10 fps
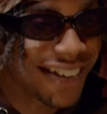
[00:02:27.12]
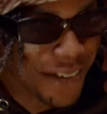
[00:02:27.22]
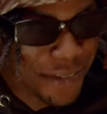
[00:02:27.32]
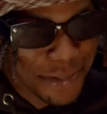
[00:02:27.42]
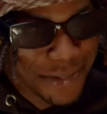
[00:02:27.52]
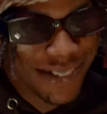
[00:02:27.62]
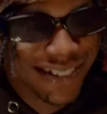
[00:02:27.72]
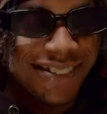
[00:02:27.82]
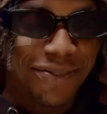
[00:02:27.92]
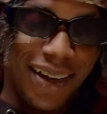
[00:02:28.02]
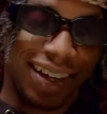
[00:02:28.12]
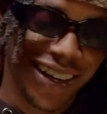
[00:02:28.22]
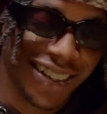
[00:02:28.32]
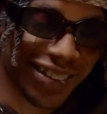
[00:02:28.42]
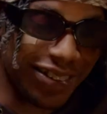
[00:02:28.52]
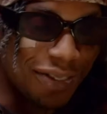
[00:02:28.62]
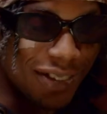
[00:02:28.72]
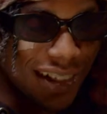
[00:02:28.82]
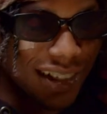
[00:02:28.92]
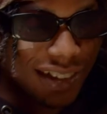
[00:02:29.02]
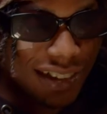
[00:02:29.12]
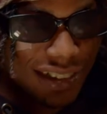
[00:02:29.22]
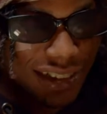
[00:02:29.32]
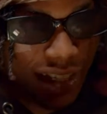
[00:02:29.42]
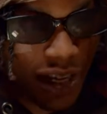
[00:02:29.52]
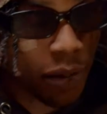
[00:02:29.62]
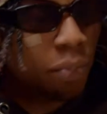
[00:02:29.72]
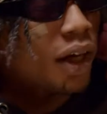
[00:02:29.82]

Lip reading: a lot of people might actually feel that, but